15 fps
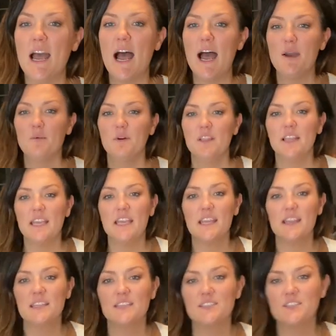I will
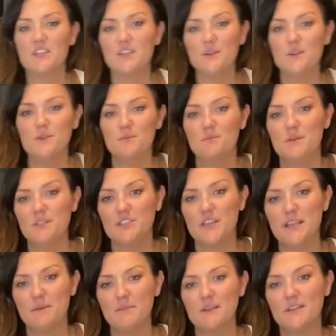link this cute
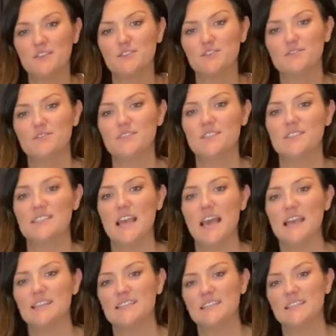pajama
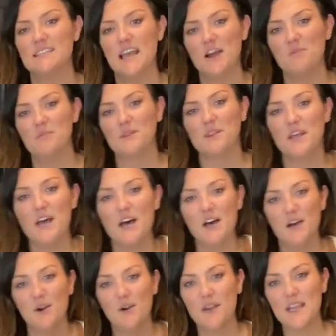set down
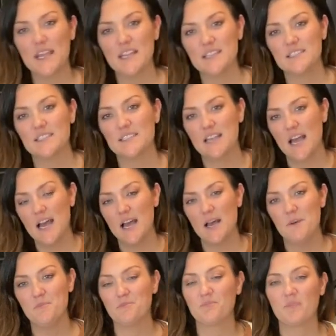below. It's
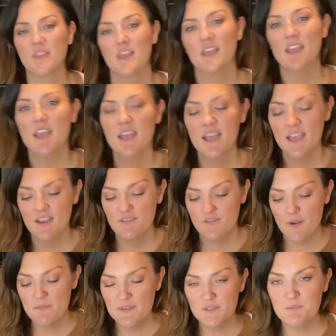
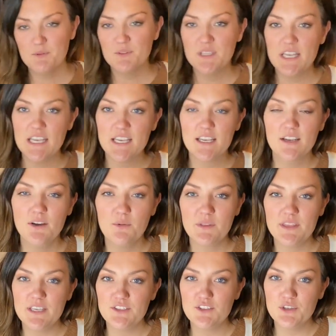from this boutique with
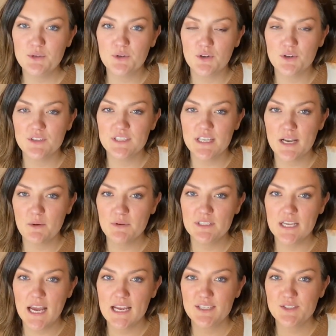these two girls that I went
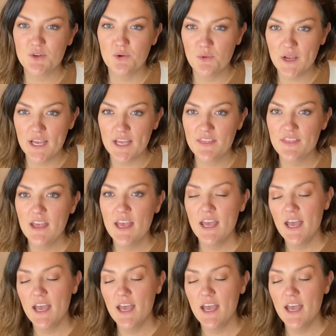to high school with.